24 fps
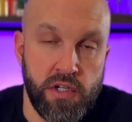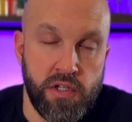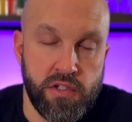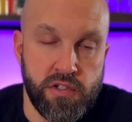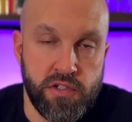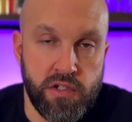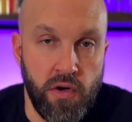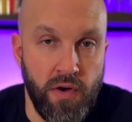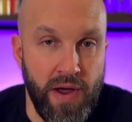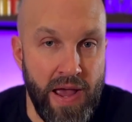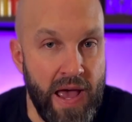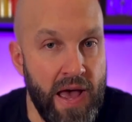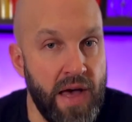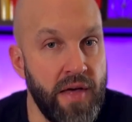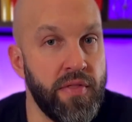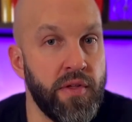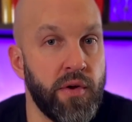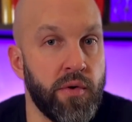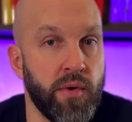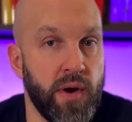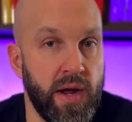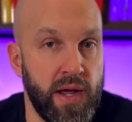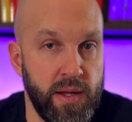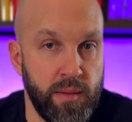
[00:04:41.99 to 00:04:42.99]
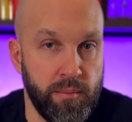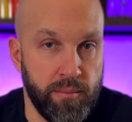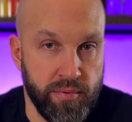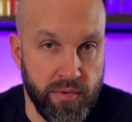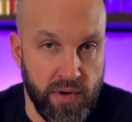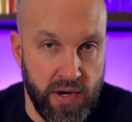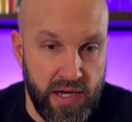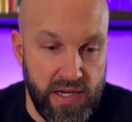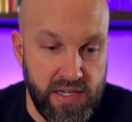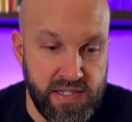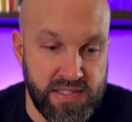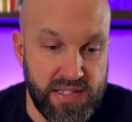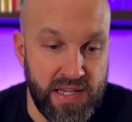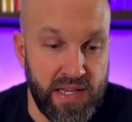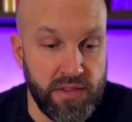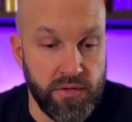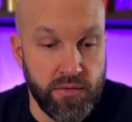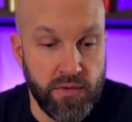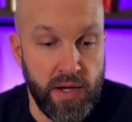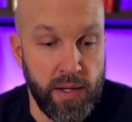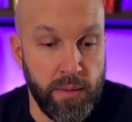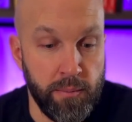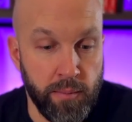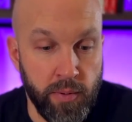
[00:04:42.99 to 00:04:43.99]
So at the right price, at
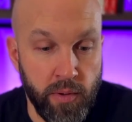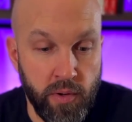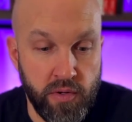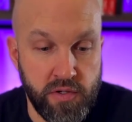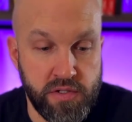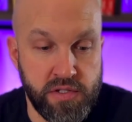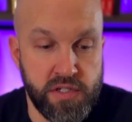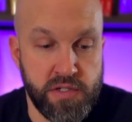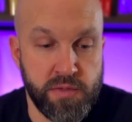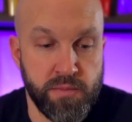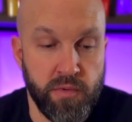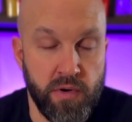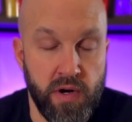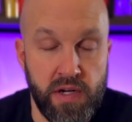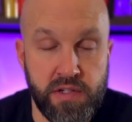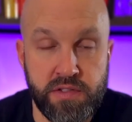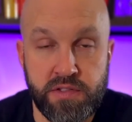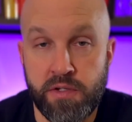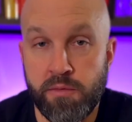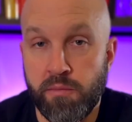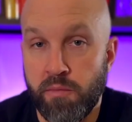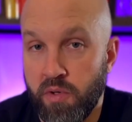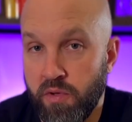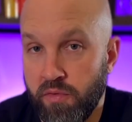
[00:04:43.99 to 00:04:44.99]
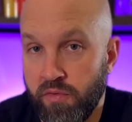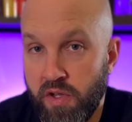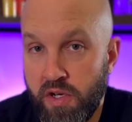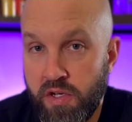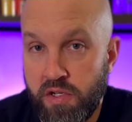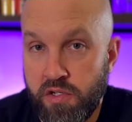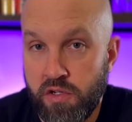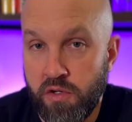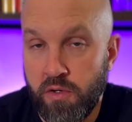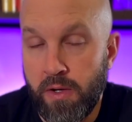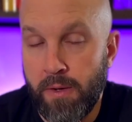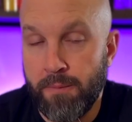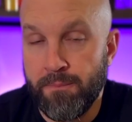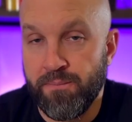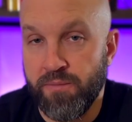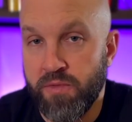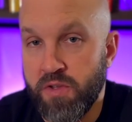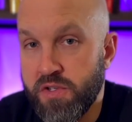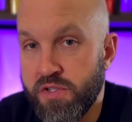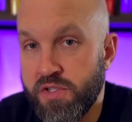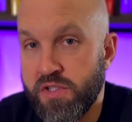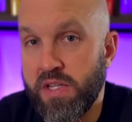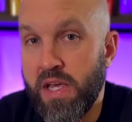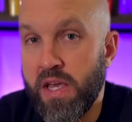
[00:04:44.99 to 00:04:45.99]
the right purchase price, you move into it,
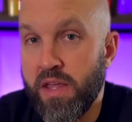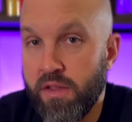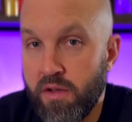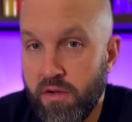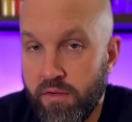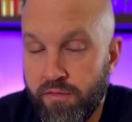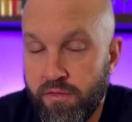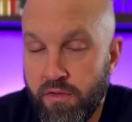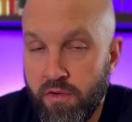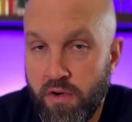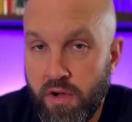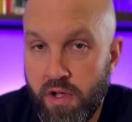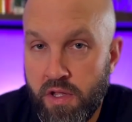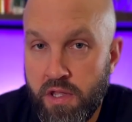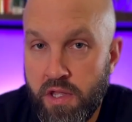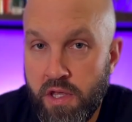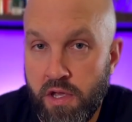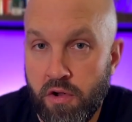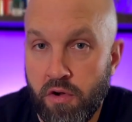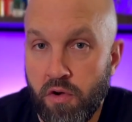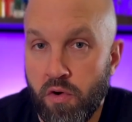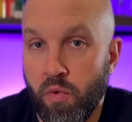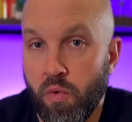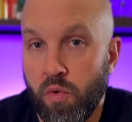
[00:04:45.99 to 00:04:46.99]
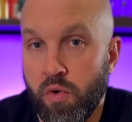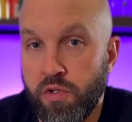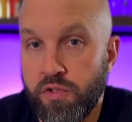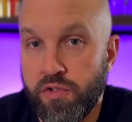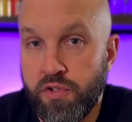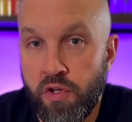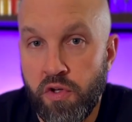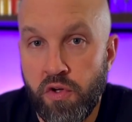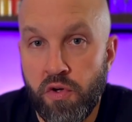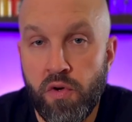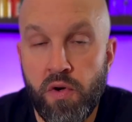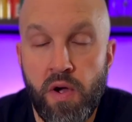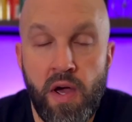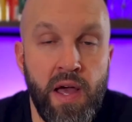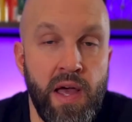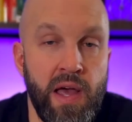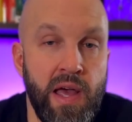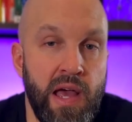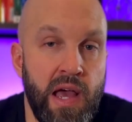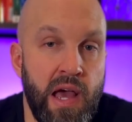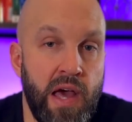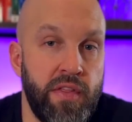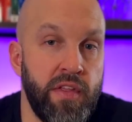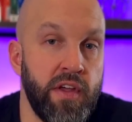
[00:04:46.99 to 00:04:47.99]
you stay there for a year or 2,
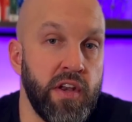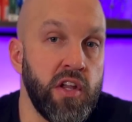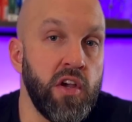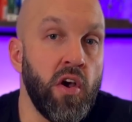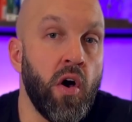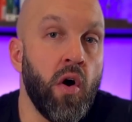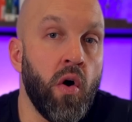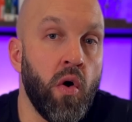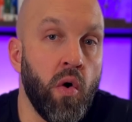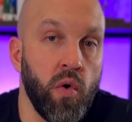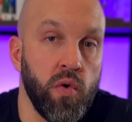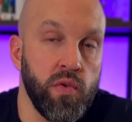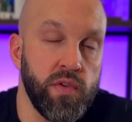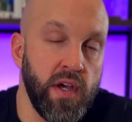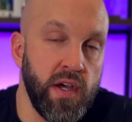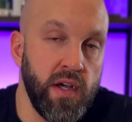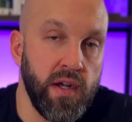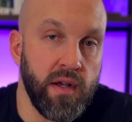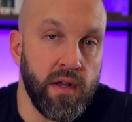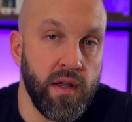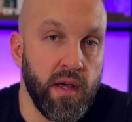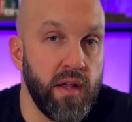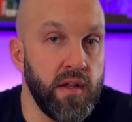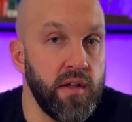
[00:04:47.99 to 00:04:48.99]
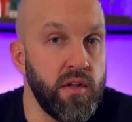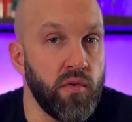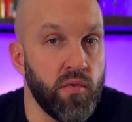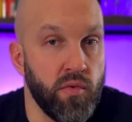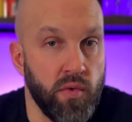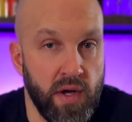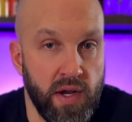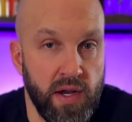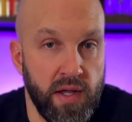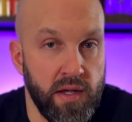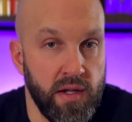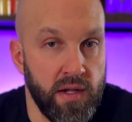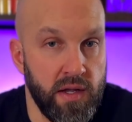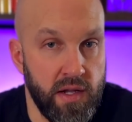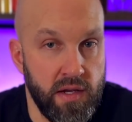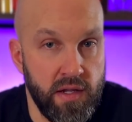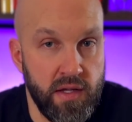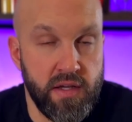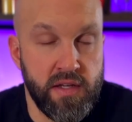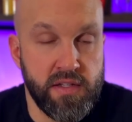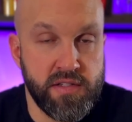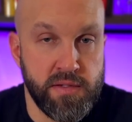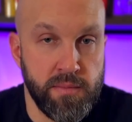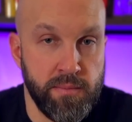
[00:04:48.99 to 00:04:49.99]
and then you hold it and you rent it and
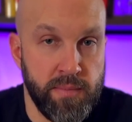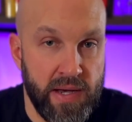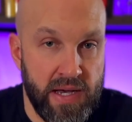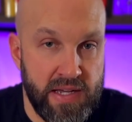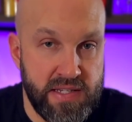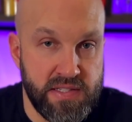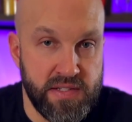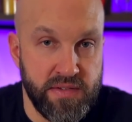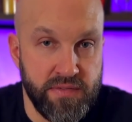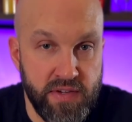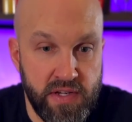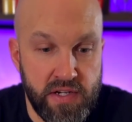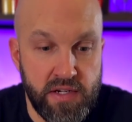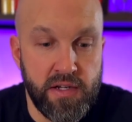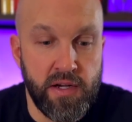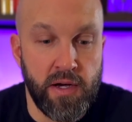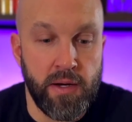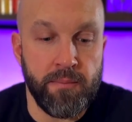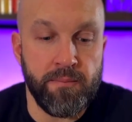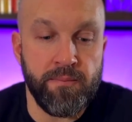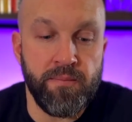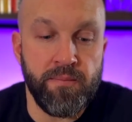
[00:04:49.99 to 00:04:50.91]
you get some passive income.